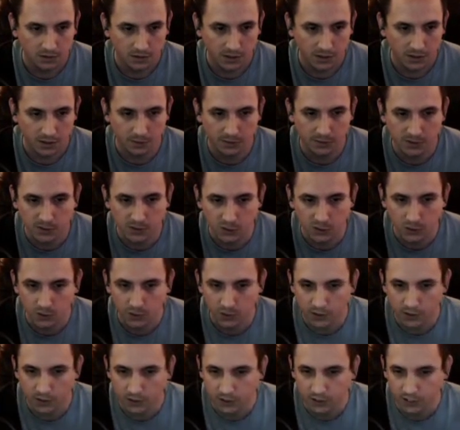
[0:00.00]
And there was a
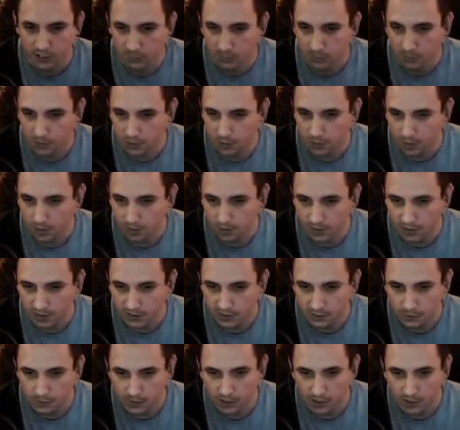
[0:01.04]
200 gem right above that,
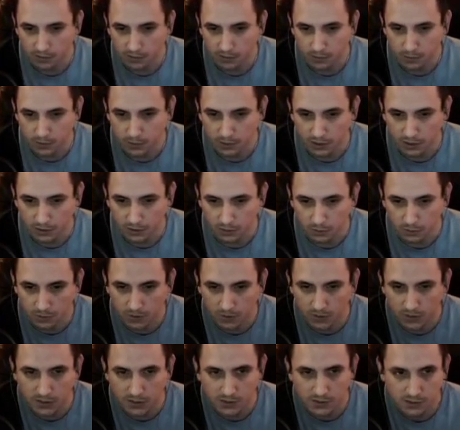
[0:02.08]
so we're gonna go to
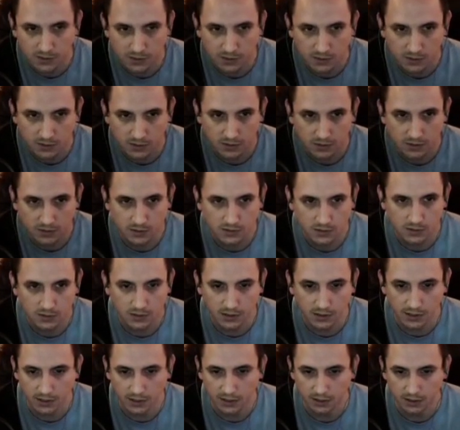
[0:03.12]
this
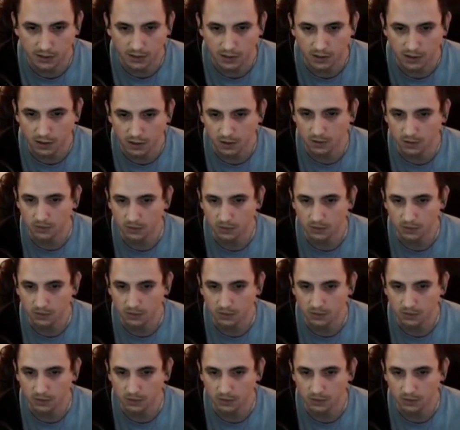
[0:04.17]
and go.